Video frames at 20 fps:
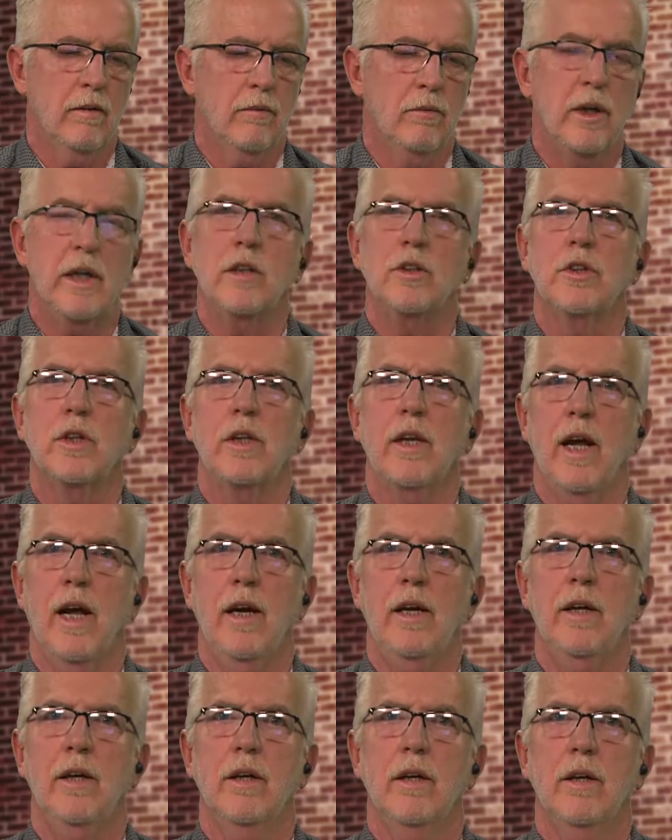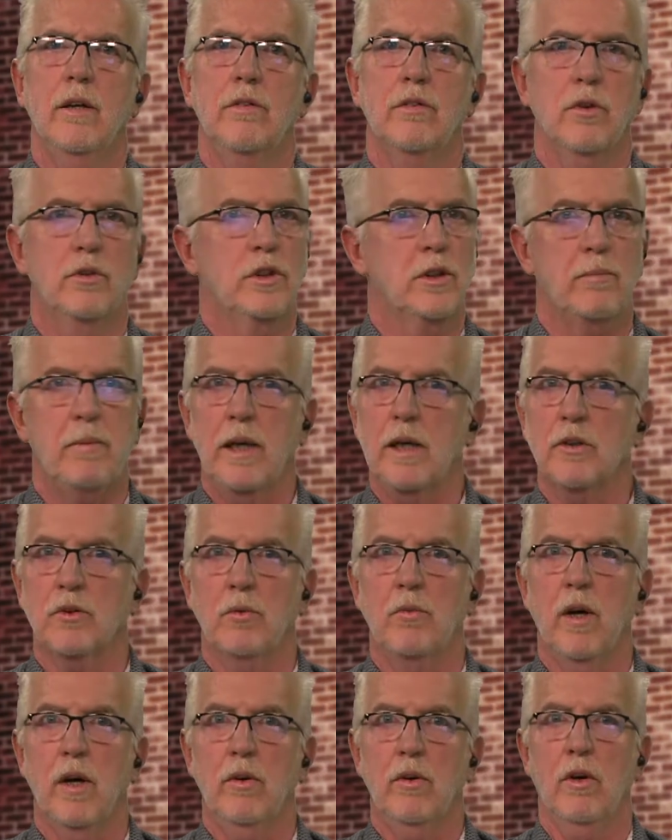readers a day. So it's the
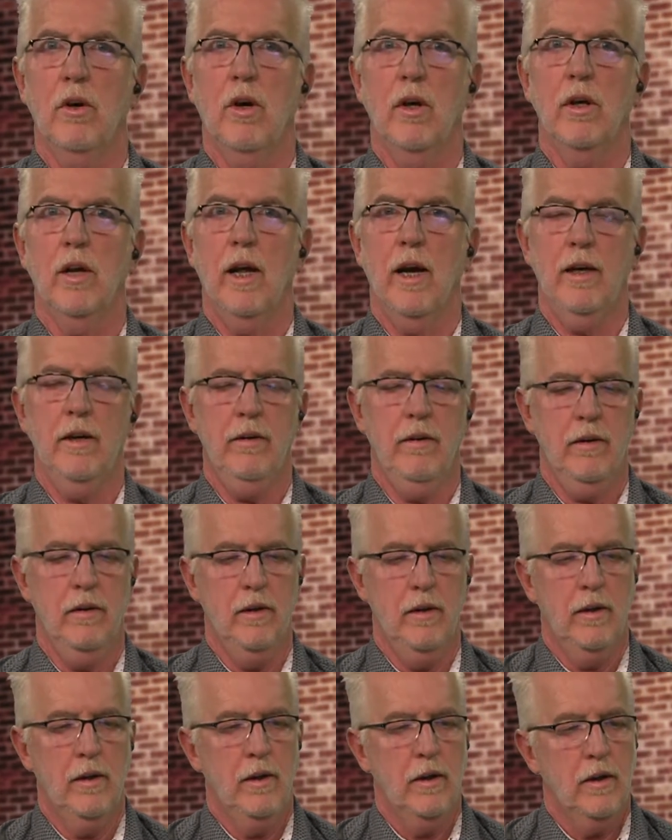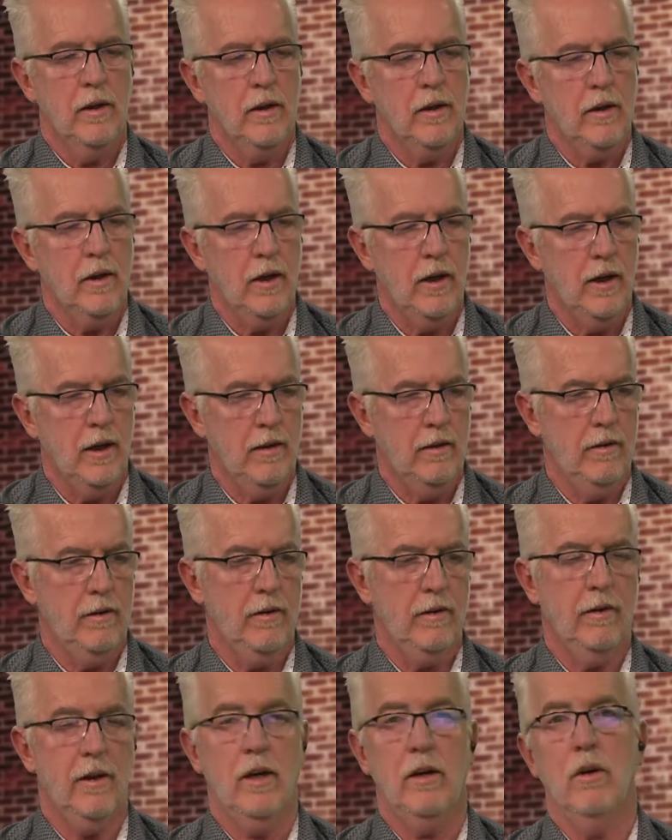biggest one online. And
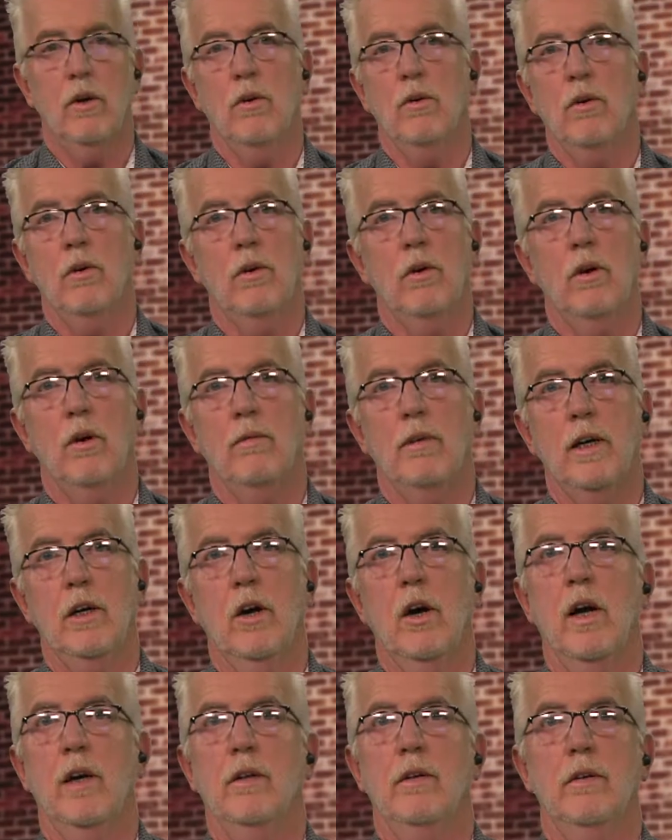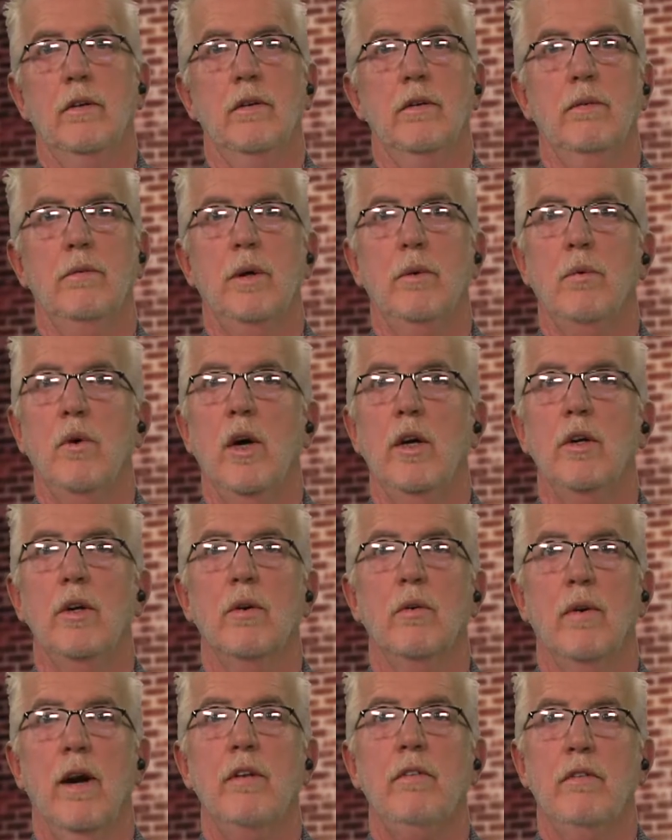they go, oh my God, we want you
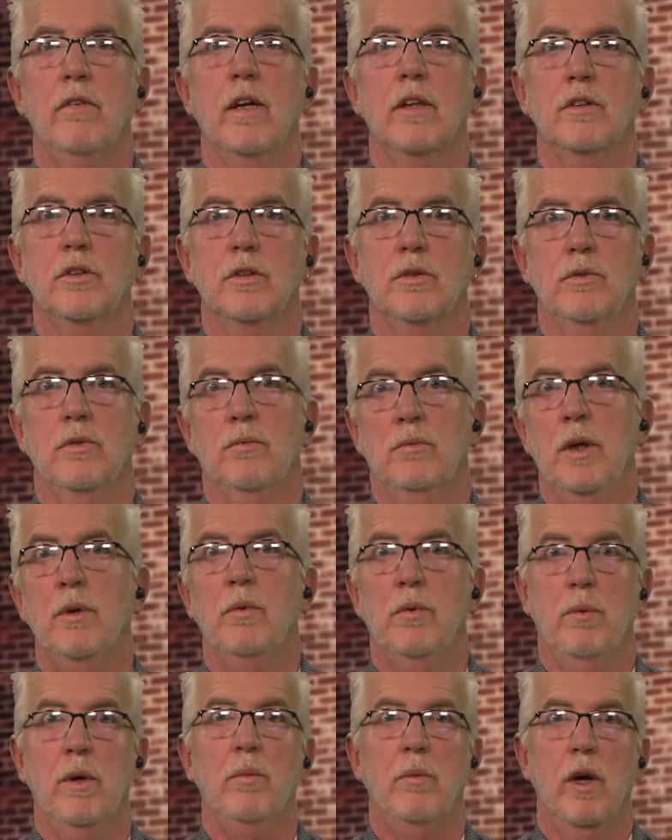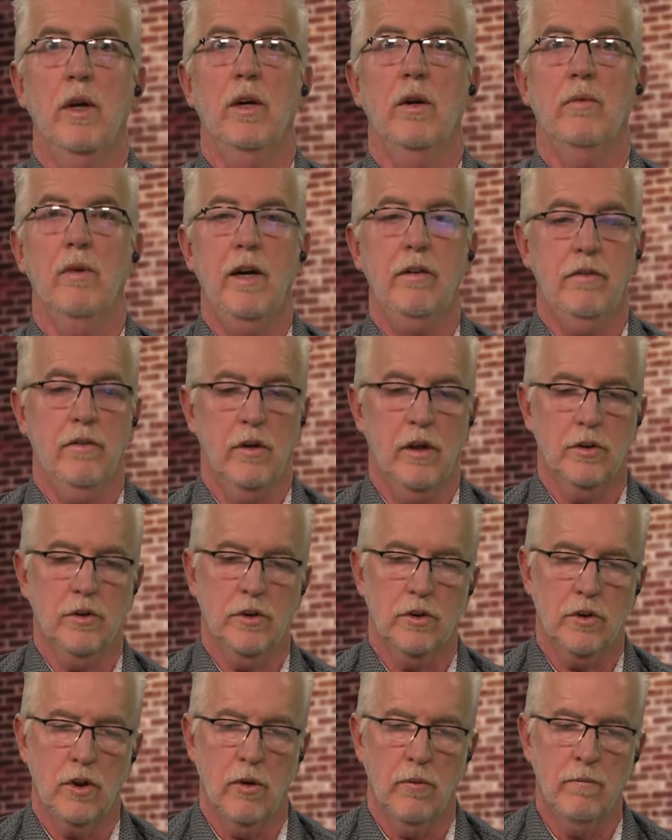to write this. We want you to write for us.
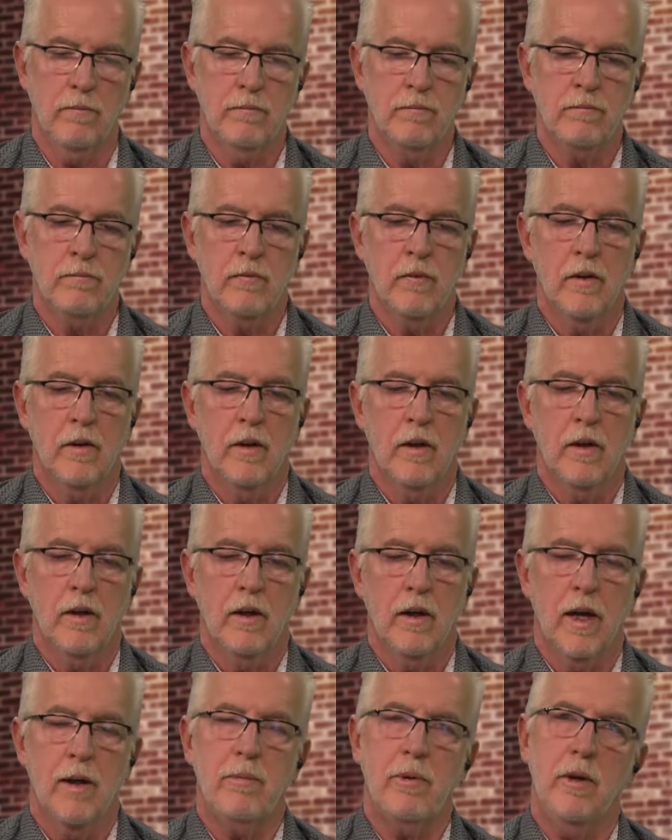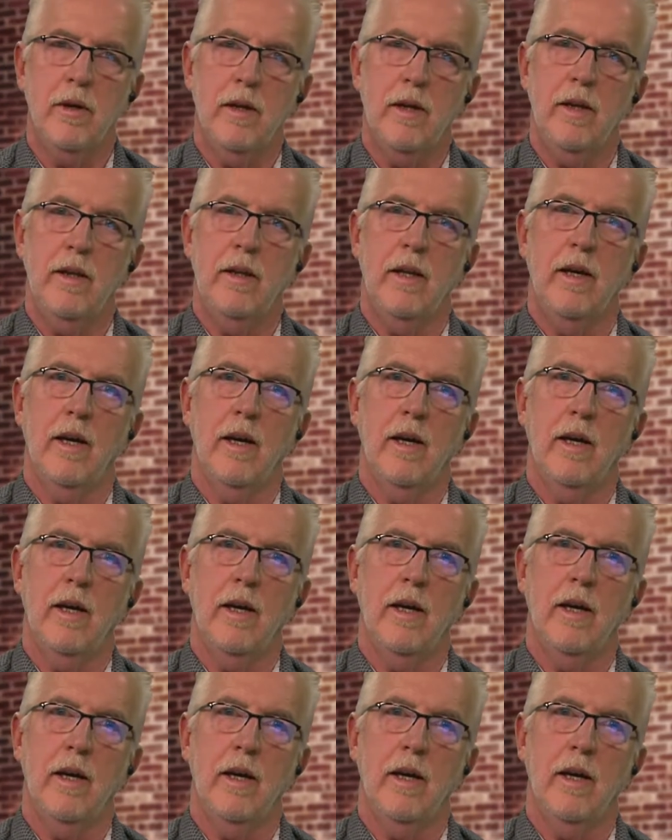So I put it in there,